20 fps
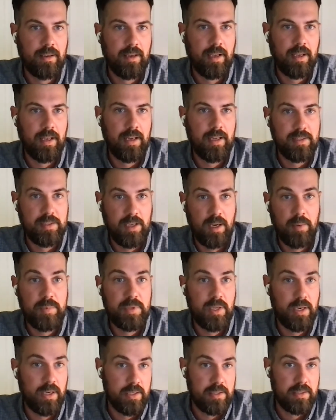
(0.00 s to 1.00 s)
and it's up
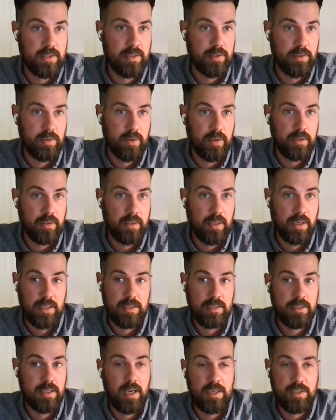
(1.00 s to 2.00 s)
to us to do it. And
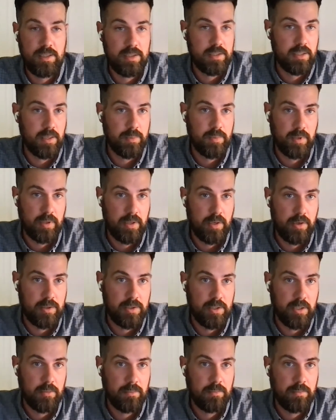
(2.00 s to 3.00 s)
it's not just up to
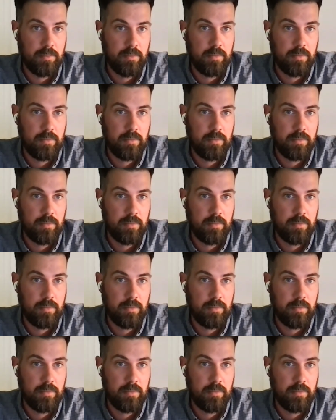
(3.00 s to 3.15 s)
leadership.